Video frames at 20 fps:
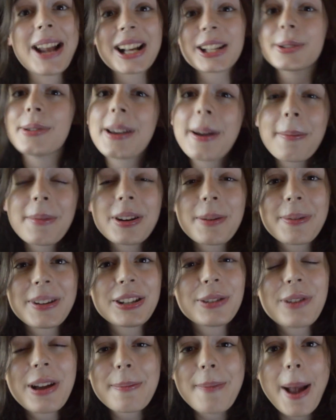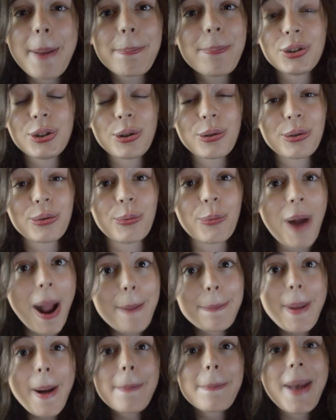Next week I'm going to be doing my June
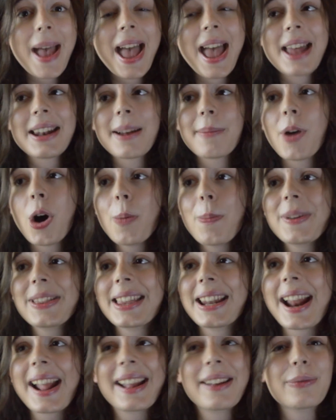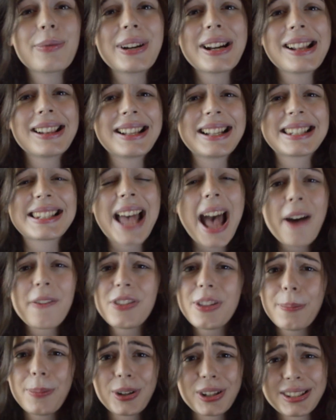wrap-up, and I'm hoping that I can read at least
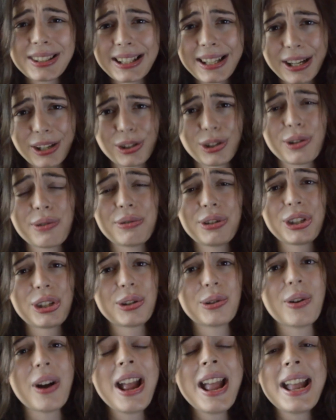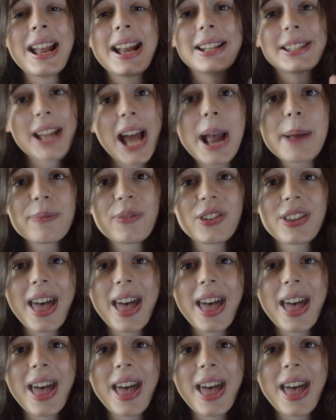half the books that I showed you in time for